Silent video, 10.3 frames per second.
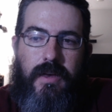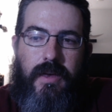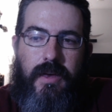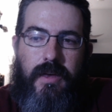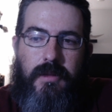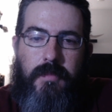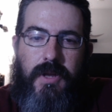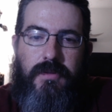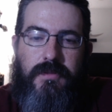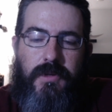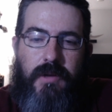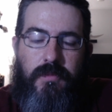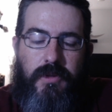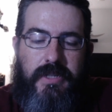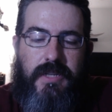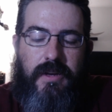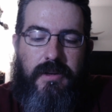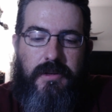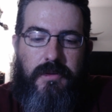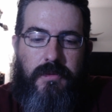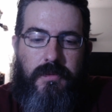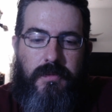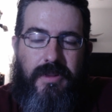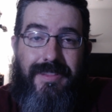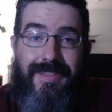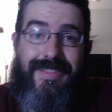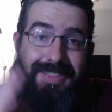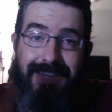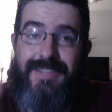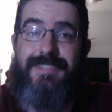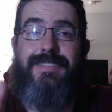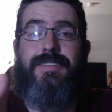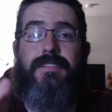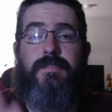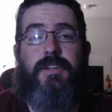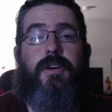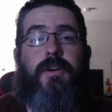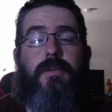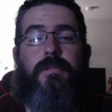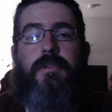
And the main reason I really decided to do this video